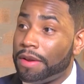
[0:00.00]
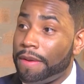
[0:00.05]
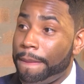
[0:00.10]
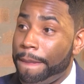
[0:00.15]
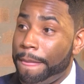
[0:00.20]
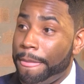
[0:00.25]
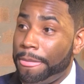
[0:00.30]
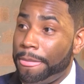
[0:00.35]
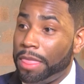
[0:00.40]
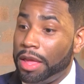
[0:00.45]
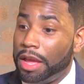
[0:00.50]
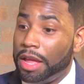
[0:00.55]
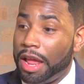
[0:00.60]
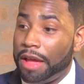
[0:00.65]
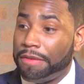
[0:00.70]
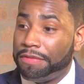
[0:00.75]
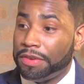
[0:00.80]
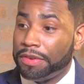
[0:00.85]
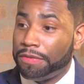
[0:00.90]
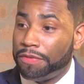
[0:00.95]
And
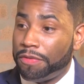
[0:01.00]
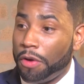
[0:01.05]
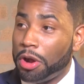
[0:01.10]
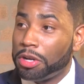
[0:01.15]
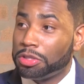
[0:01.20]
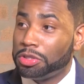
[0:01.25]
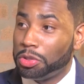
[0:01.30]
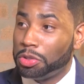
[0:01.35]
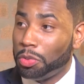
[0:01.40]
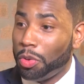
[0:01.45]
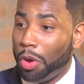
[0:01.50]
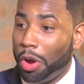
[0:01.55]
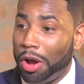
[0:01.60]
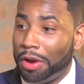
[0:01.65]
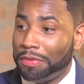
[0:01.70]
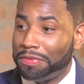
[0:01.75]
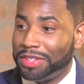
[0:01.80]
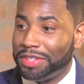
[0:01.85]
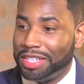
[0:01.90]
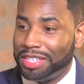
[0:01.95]
I think far too
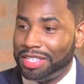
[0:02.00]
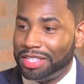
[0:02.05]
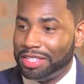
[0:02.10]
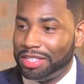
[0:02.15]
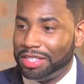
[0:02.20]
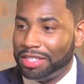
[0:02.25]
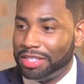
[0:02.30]
often,